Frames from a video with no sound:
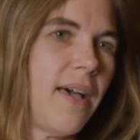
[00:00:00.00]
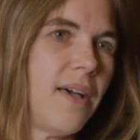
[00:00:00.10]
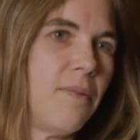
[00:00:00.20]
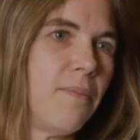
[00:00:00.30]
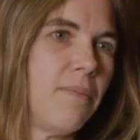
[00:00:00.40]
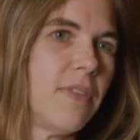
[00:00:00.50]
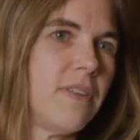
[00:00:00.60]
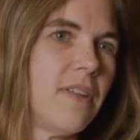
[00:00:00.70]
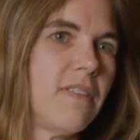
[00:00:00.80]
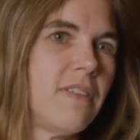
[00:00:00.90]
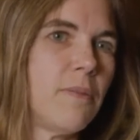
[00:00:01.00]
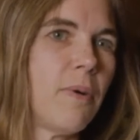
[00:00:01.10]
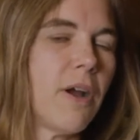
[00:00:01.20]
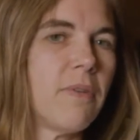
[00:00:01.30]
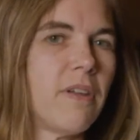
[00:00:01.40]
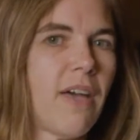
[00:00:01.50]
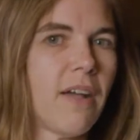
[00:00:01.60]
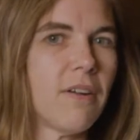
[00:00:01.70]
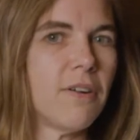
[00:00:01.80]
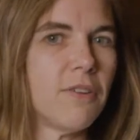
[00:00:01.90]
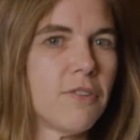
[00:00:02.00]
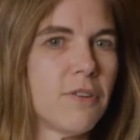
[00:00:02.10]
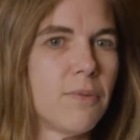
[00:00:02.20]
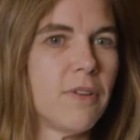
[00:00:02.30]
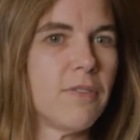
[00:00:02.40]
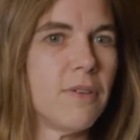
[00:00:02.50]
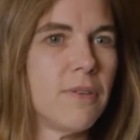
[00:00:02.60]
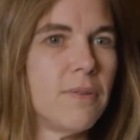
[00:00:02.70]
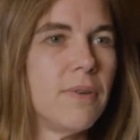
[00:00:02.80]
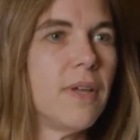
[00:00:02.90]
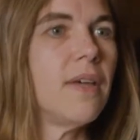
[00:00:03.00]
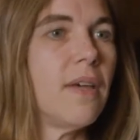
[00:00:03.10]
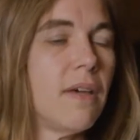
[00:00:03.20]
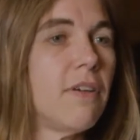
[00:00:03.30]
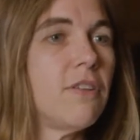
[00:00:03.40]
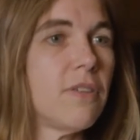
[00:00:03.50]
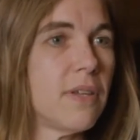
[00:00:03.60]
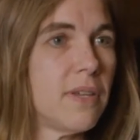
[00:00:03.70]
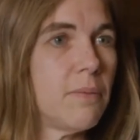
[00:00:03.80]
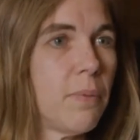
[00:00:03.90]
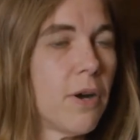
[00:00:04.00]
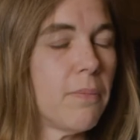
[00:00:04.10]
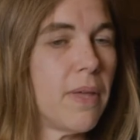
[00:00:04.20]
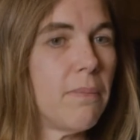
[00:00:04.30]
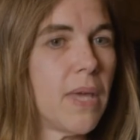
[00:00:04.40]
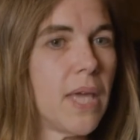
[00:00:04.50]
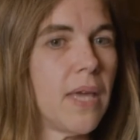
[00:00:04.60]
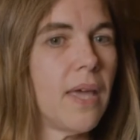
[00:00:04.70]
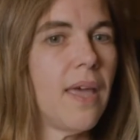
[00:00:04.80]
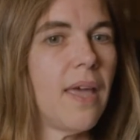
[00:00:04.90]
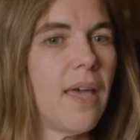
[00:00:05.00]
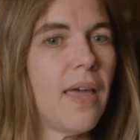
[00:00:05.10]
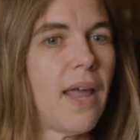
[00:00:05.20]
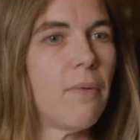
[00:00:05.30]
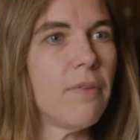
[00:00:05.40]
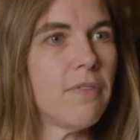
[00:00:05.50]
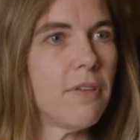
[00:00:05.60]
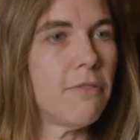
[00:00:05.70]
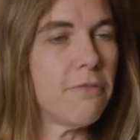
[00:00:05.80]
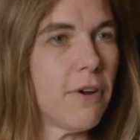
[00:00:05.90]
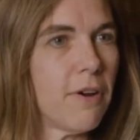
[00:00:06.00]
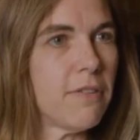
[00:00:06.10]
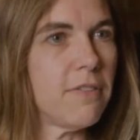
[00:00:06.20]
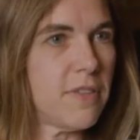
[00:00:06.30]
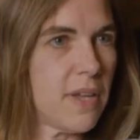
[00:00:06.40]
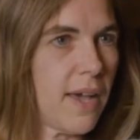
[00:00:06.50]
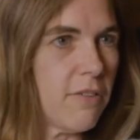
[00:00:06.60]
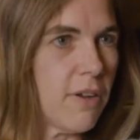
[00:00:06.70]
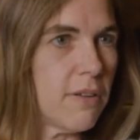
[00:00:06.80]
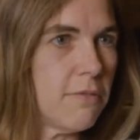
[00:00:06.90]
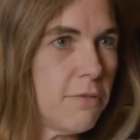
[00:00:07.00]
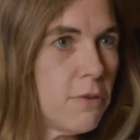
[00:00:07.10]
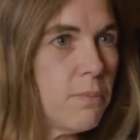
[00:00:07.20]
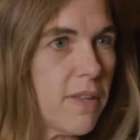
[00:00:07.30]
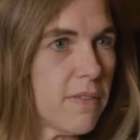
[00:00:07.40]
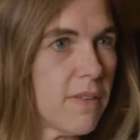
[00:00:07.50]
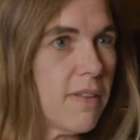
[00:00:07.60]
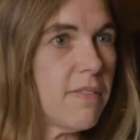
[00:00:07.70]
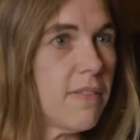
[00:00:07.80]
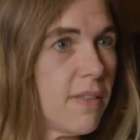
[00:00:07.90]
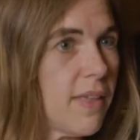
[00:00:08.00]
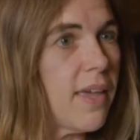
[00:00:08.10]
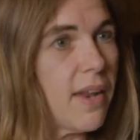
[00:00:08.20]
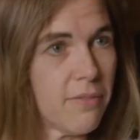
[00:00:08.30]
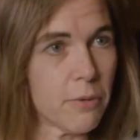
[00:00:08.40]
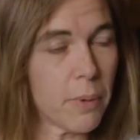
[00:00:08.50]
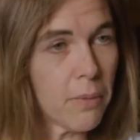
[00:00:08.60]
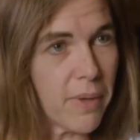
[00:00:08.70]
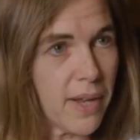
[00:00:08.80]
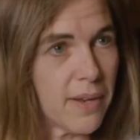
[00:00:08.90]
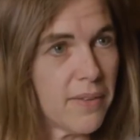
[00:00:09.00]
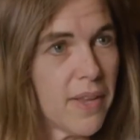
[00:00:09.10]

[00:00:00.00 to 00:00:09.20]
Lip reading: The Tennessee Department of Agriculture was who eventually did permit me. And I was the first dehydrated food business that they had ever permitted.